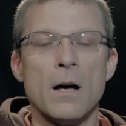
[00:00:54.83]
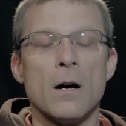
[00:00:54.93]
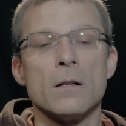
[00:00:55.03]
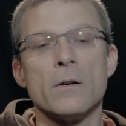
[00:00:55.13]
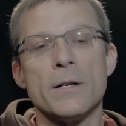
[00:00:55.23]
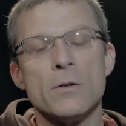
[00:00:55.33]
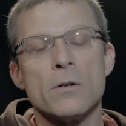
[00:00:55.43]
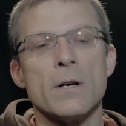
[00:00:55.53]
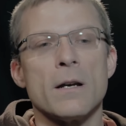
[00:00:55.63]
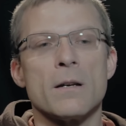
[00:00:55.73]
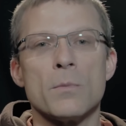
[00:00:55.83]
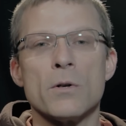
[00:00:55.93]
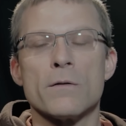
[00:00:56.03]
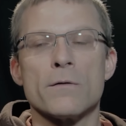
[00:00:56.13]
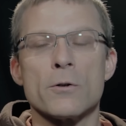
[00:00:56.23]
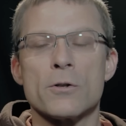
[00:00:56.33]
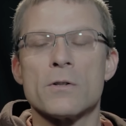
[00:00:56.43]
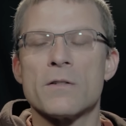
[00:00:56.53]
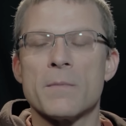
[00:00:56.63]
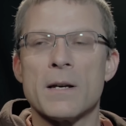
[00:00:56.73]
Although I do create computer
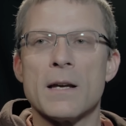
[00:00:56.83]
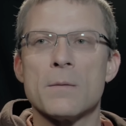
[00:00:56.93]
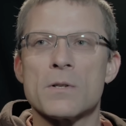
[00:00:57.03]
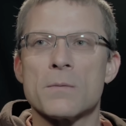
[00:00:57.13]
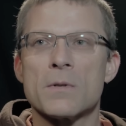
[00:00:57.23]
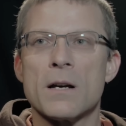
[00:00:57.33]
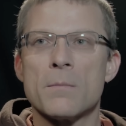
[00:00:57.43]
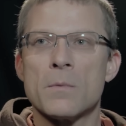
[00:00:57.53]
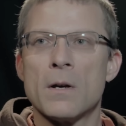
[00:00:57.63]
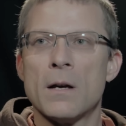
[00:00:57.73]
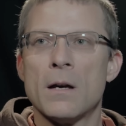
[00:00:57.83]
versions of my games sometime,